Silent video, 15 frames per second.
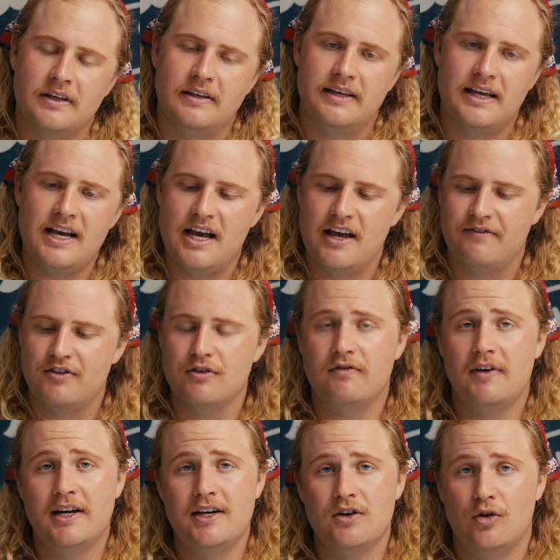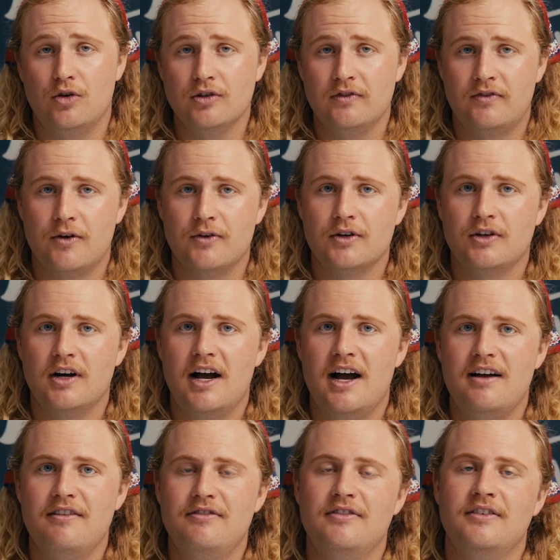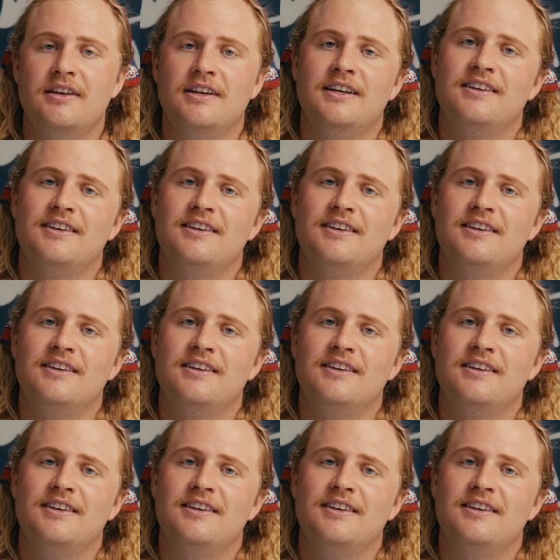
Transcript: Yeah, if you find an old photograph,